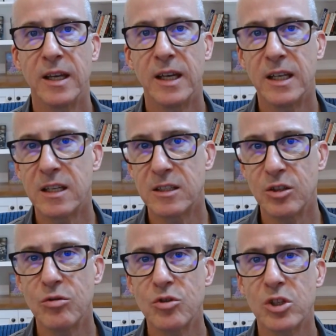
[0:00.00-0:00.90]
and it's
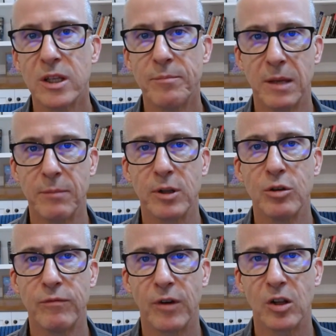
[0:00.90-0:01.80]
usually people
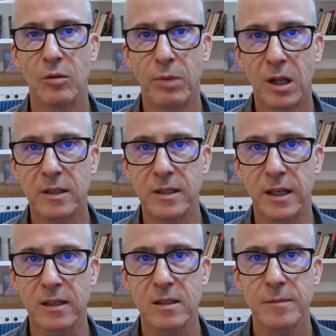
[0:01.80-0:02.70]
who follow
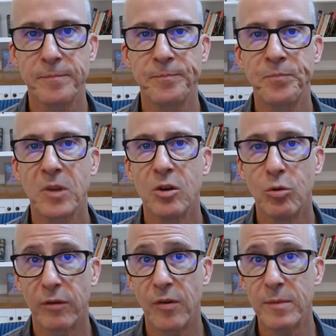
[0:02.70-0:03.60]
politics who
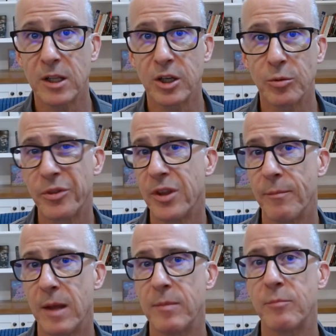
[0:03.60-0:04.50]
are familiar with the
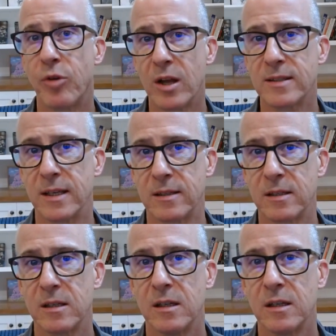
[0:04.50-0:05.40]
amendment
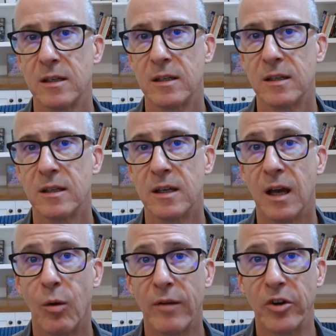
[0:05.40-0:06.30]
process.
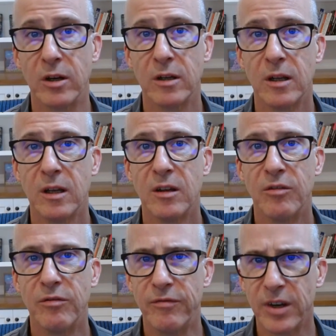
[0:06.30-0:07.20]
However,
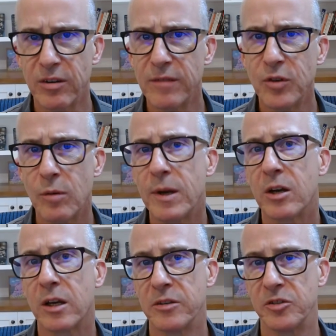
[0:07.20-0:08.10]
very few
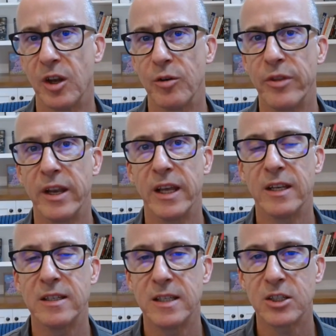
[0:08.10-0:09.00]
Americans know that in
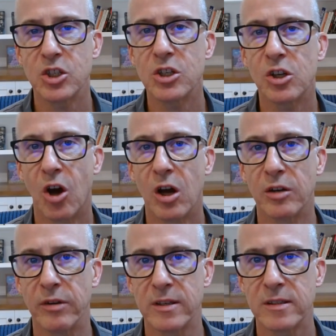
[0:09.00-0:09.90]
addition to
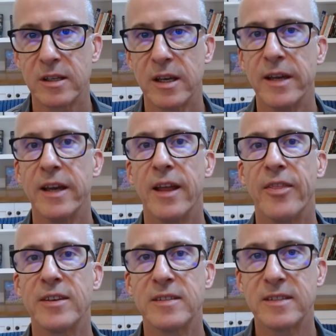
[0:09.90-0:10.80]
Congress,
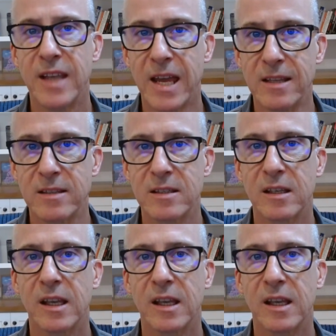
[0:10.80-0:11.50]
the states